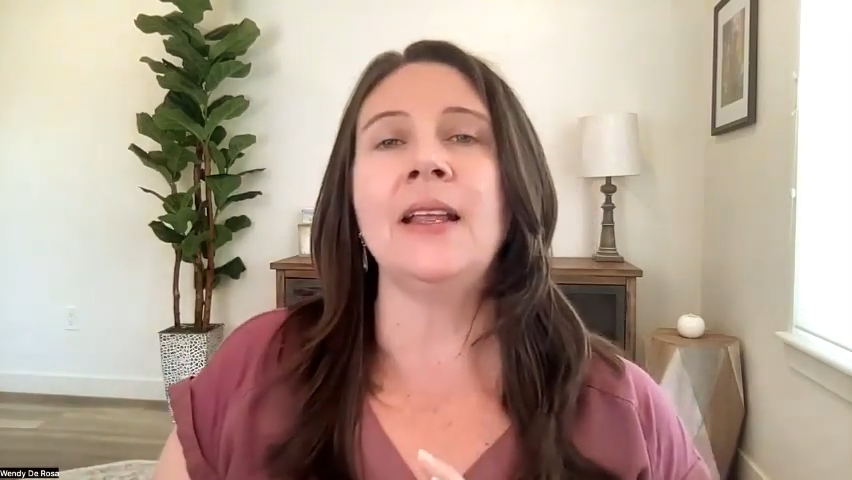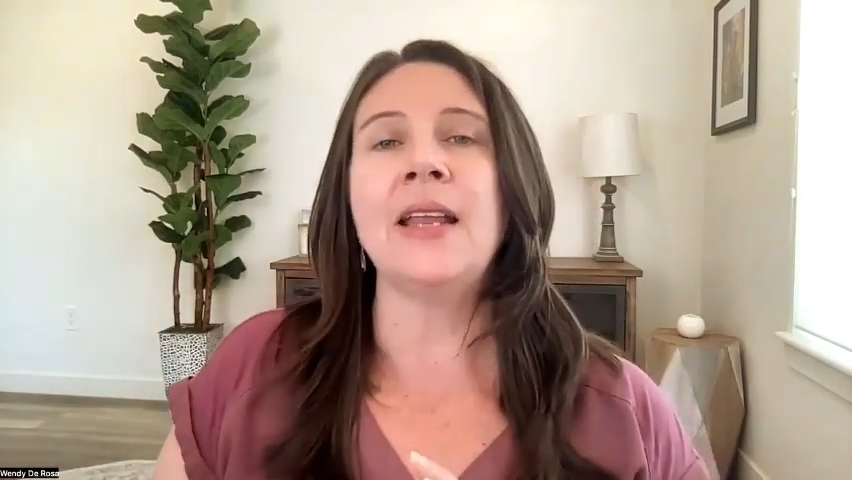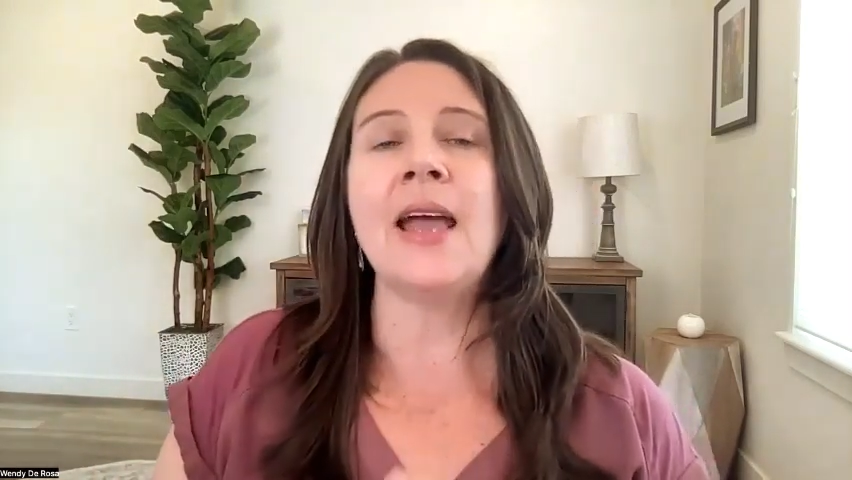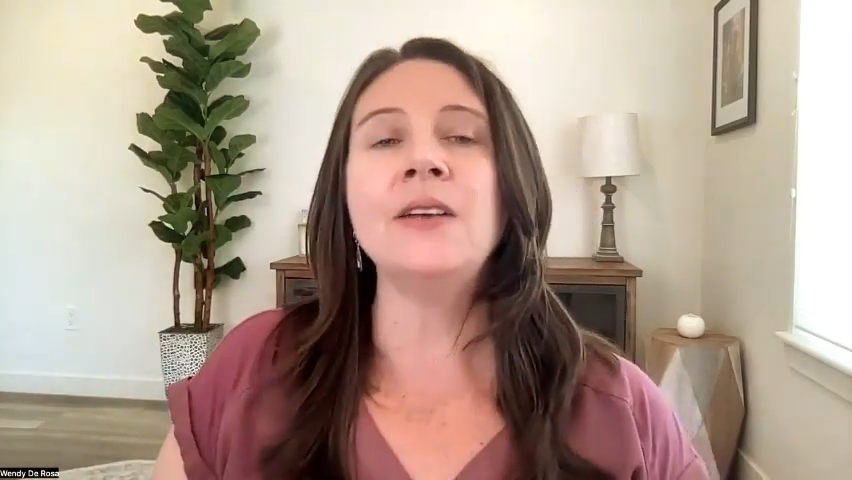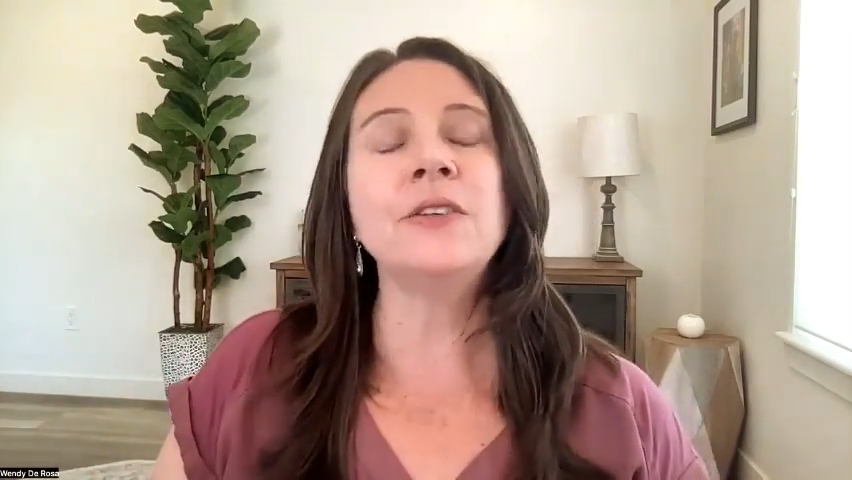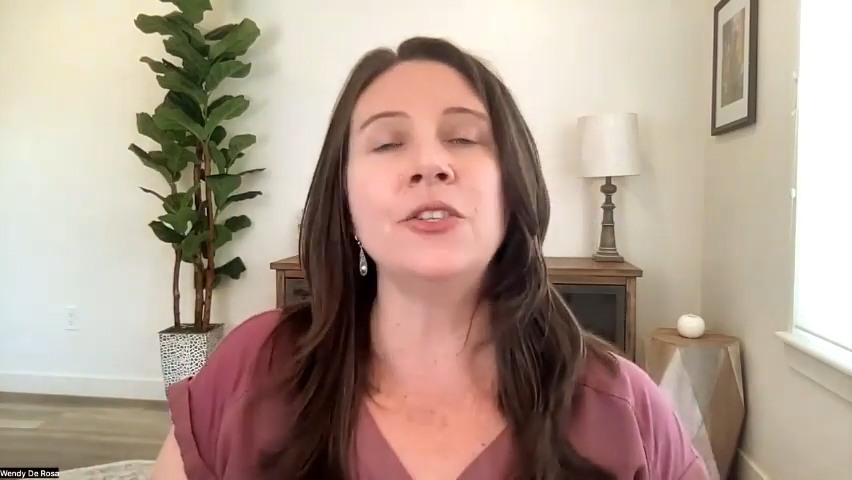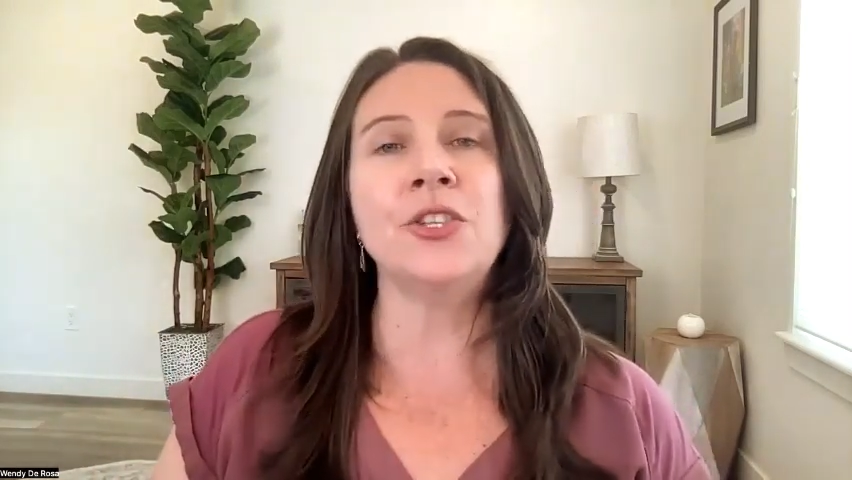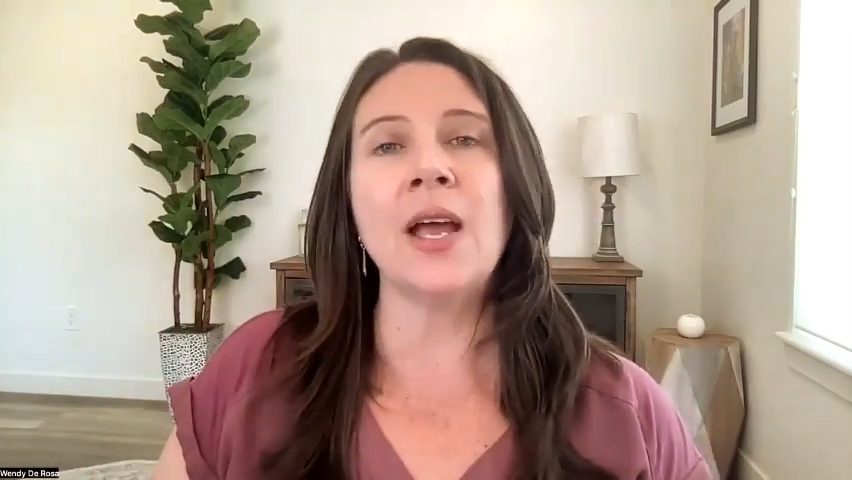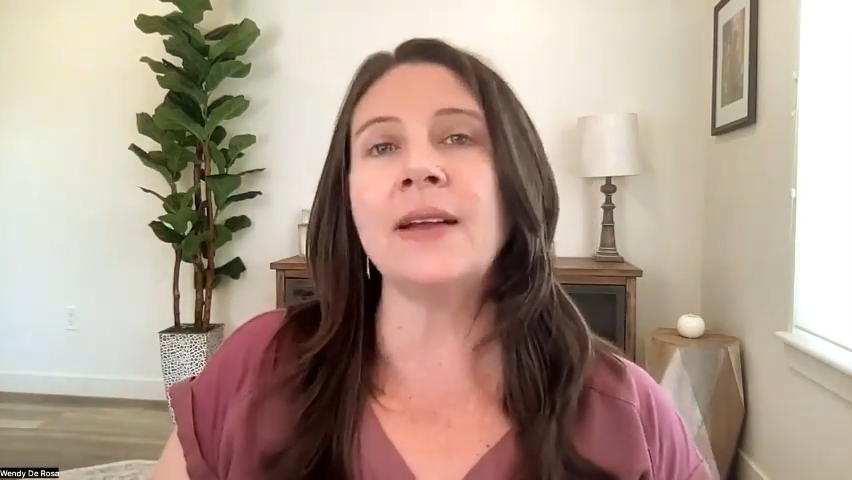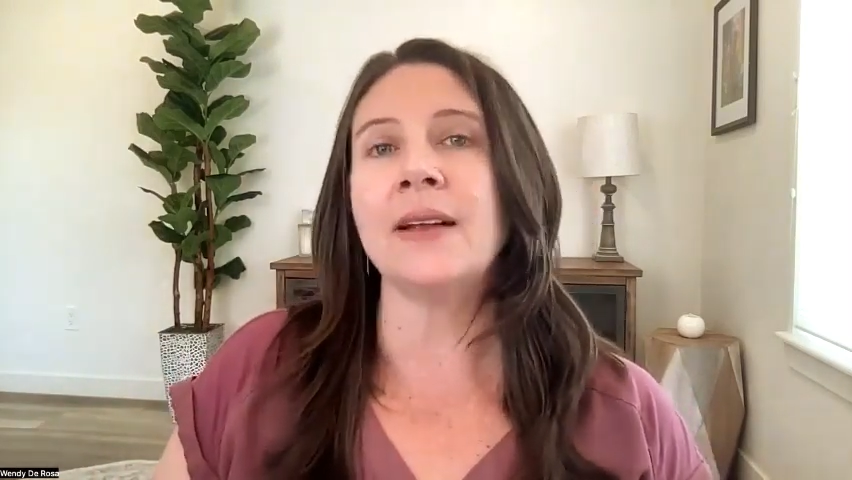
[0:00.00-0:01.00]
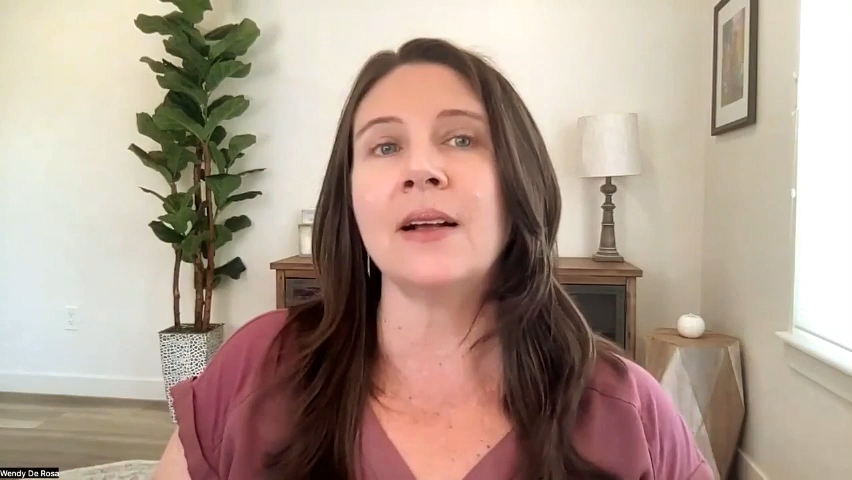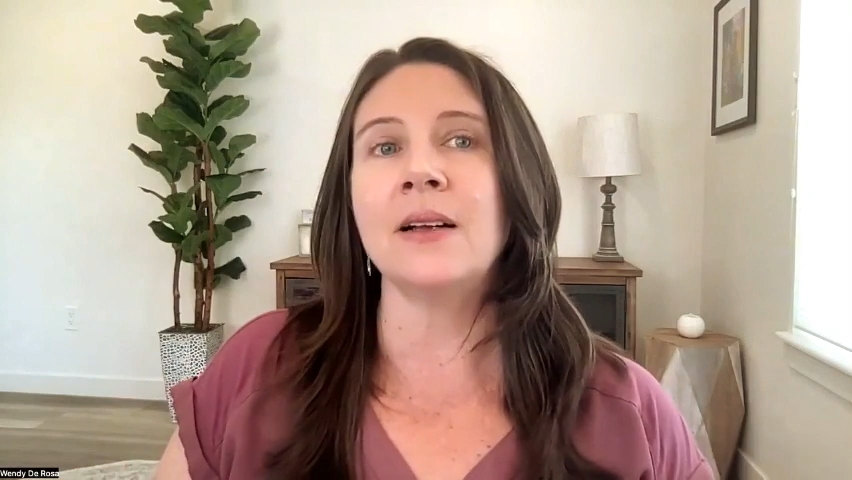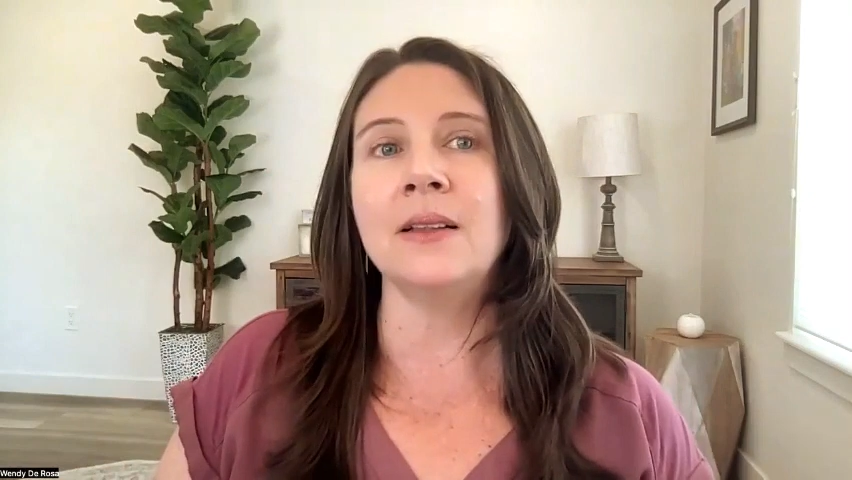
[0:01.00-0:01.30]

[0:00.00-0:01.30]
an energetic